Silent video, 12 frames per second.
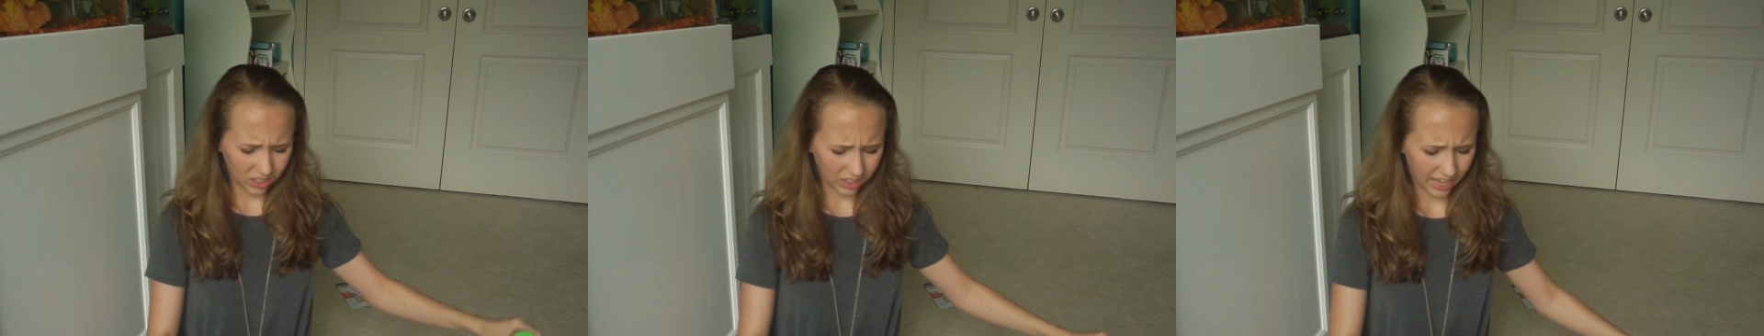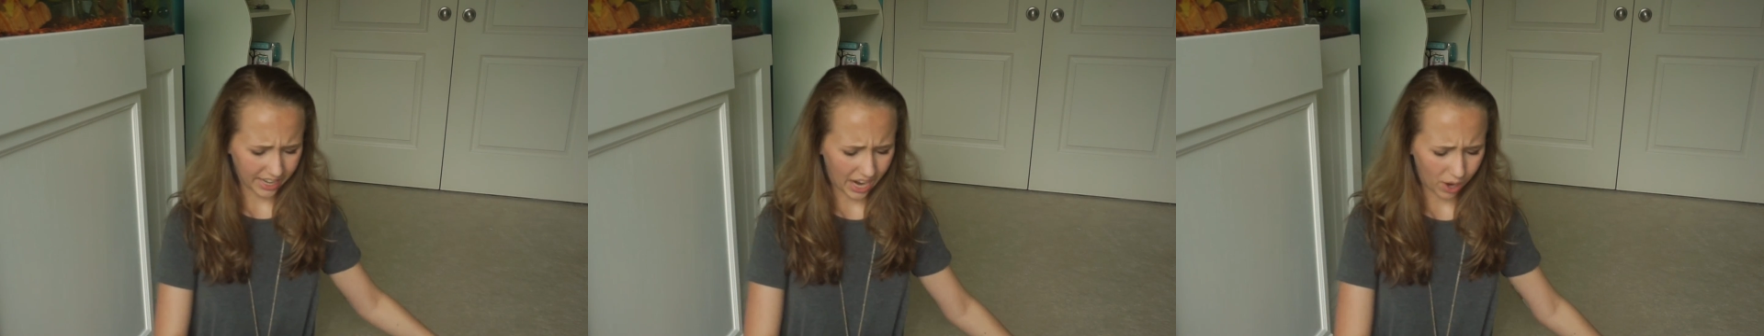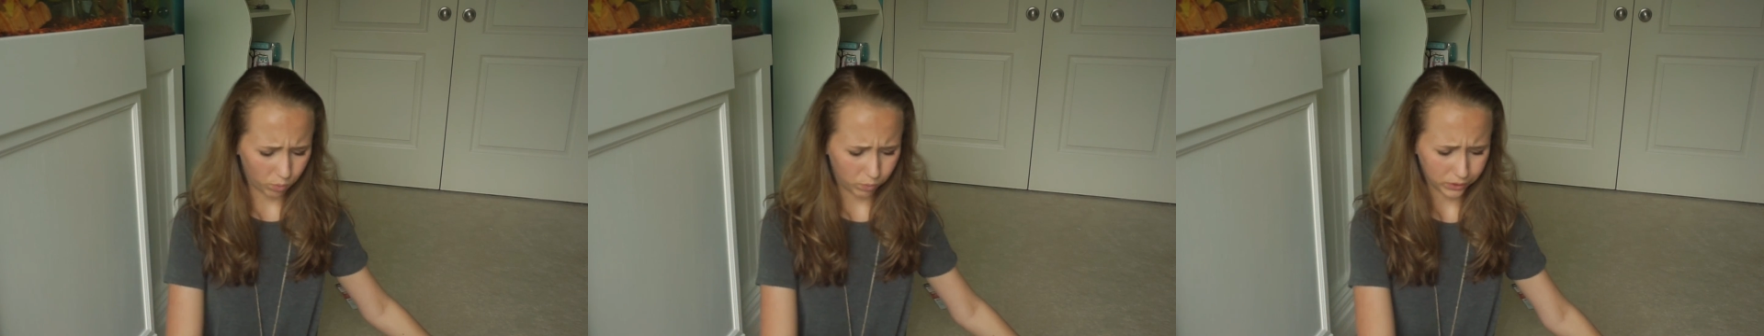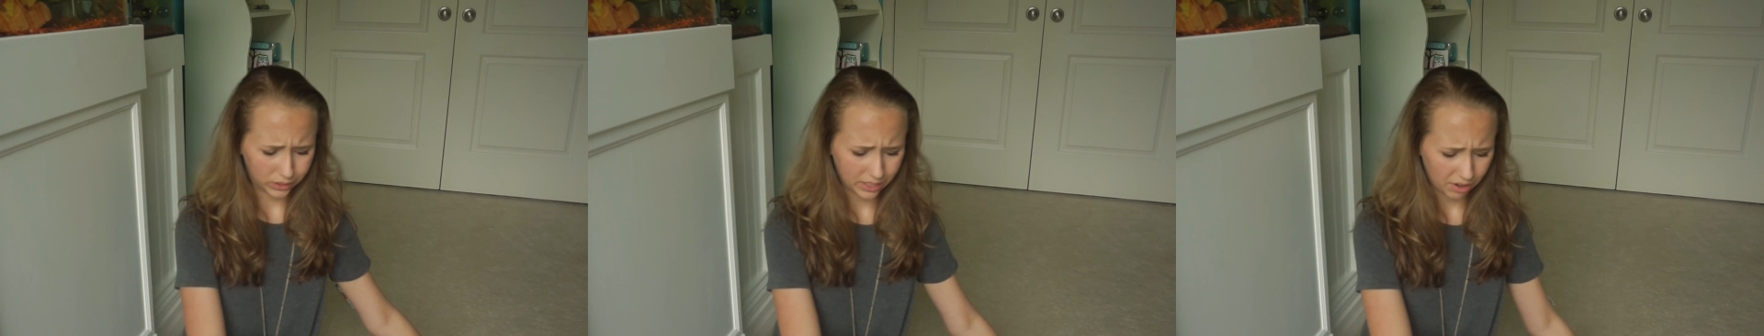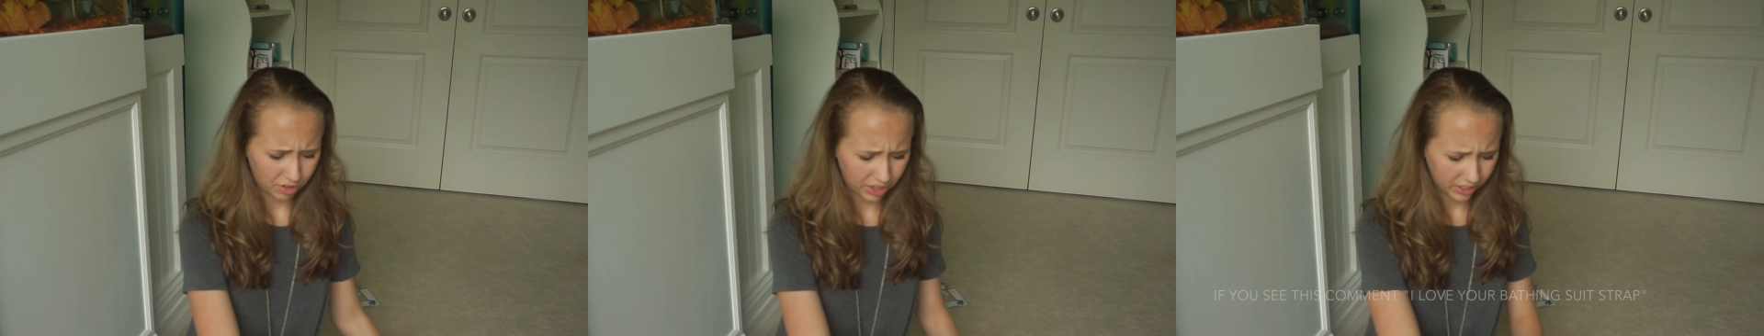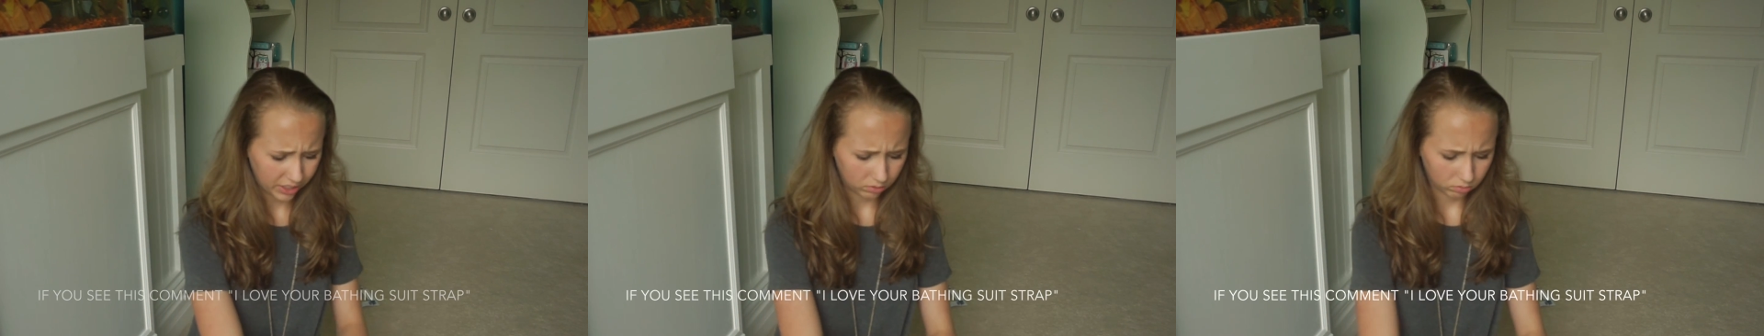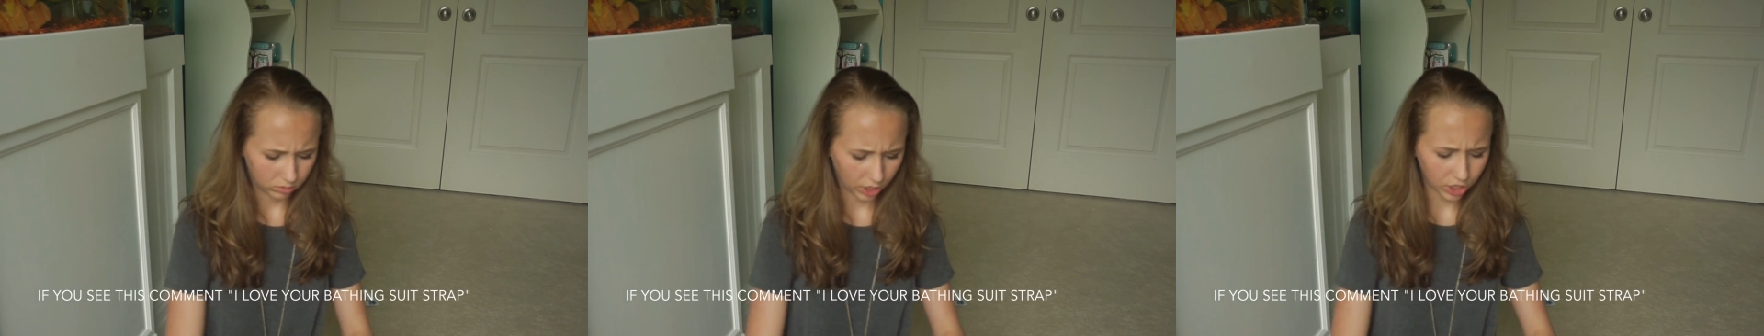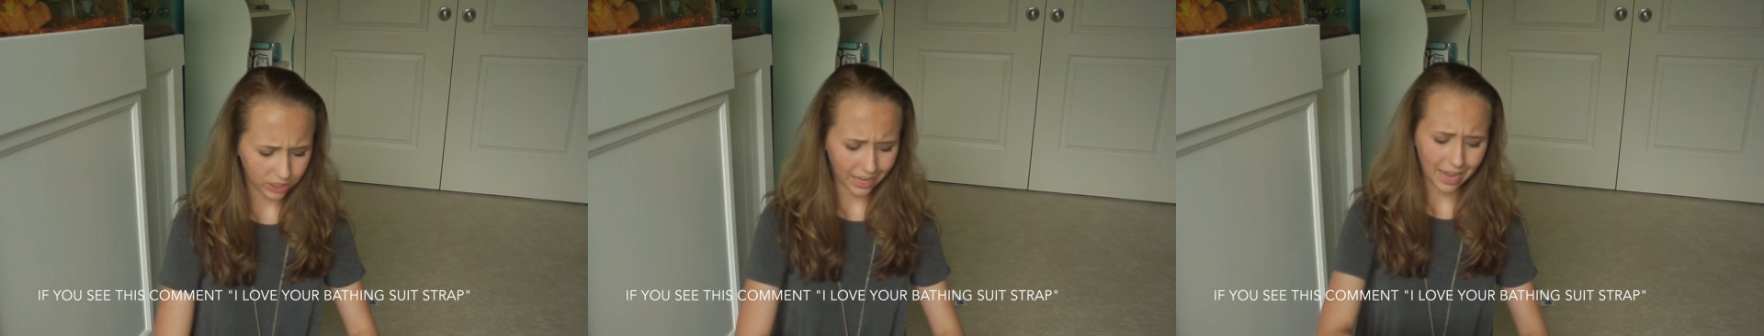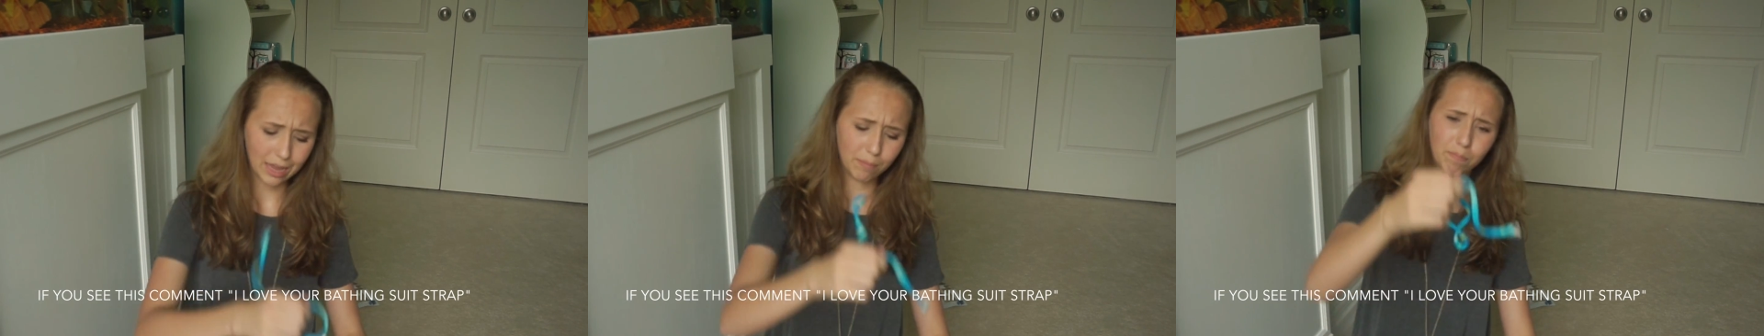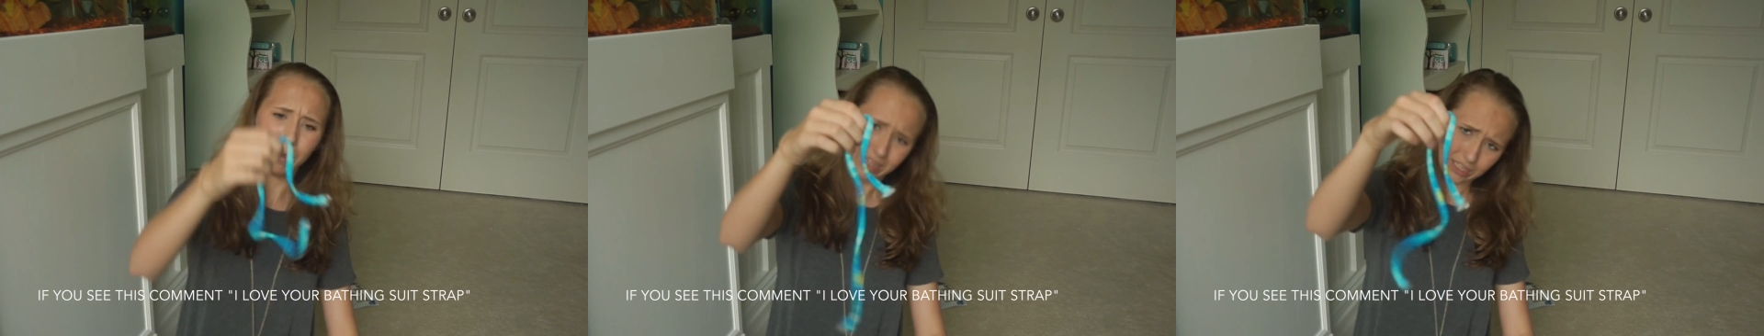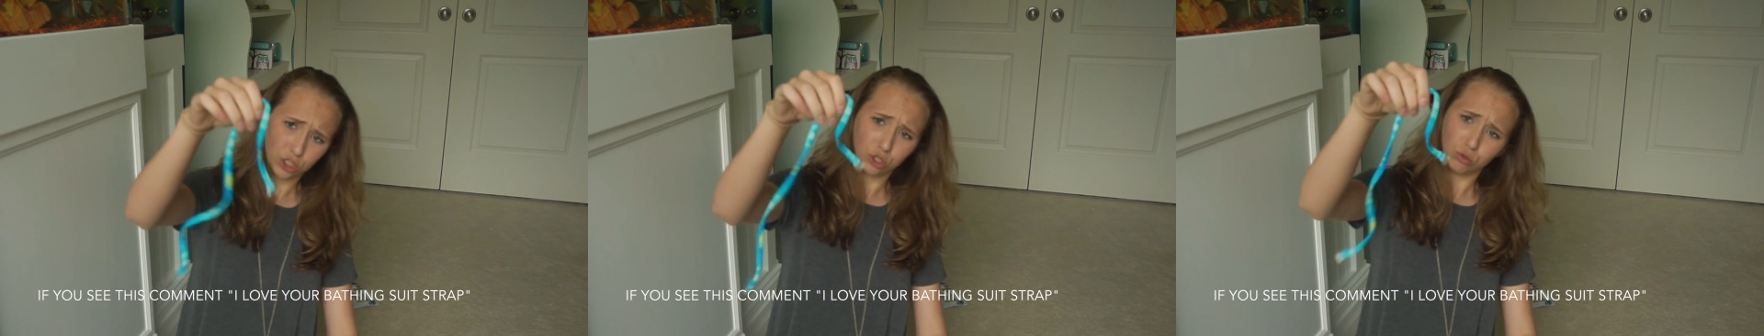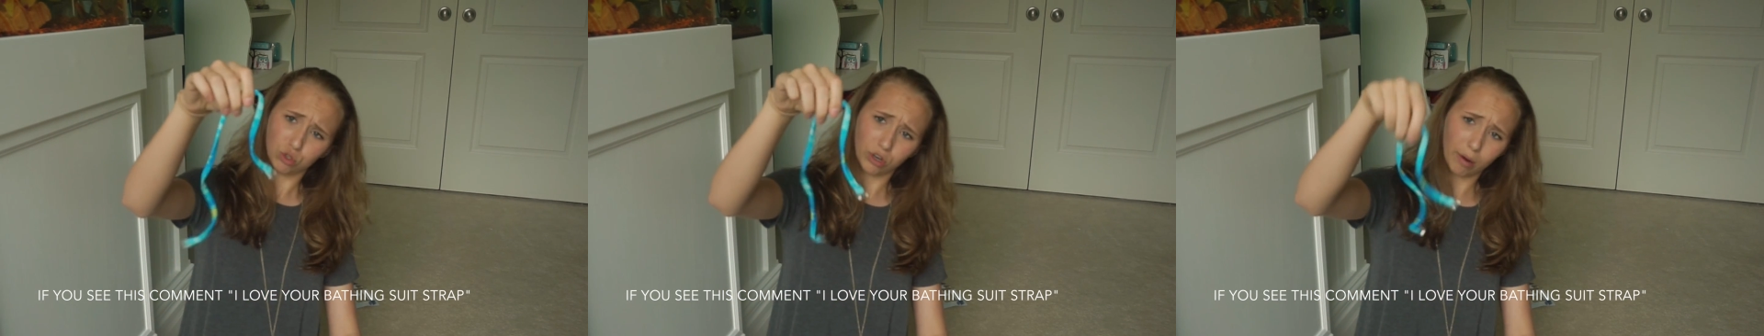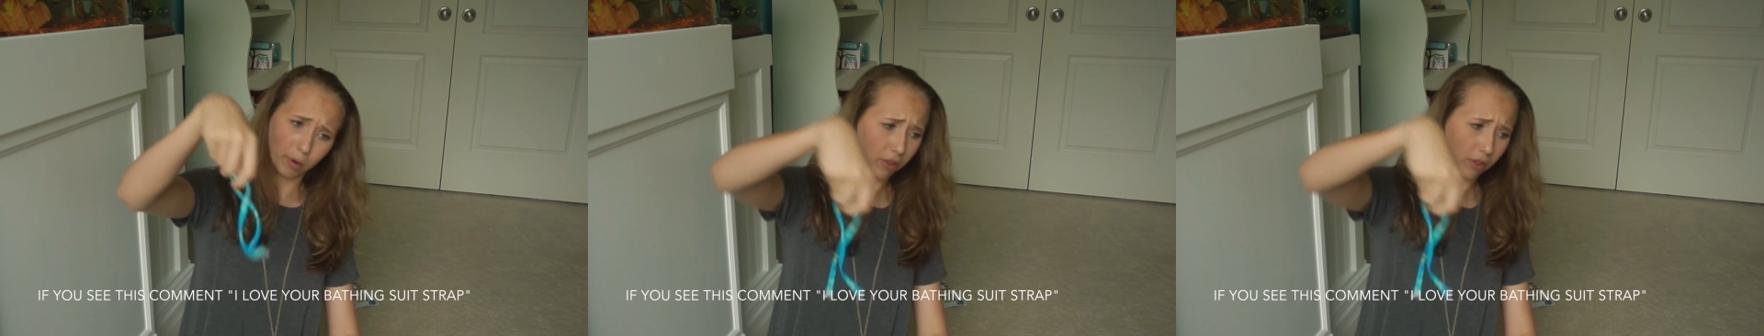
Like, I would definitely, there is a bathing suit strap